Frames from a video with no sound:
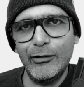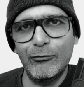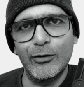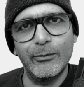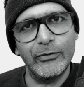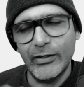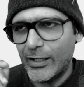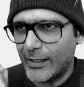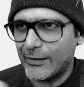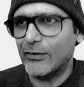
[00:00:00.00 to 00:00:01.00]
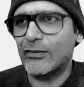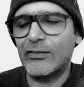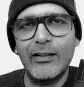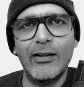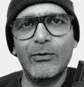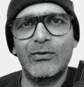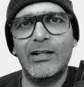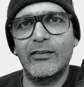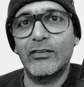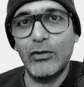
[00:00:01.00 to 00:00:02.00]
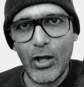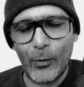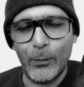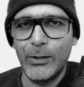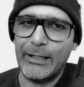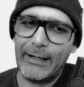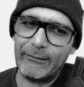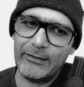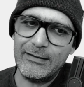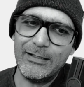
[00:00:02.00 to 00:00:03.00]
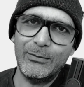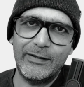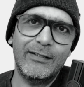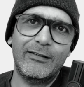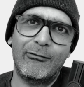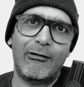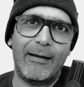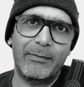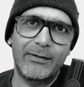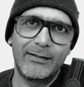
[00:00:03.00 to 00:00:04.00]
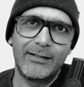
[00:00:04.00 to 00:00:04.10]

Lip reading: rooms. I can just send those links. No, you have to deal with this crap.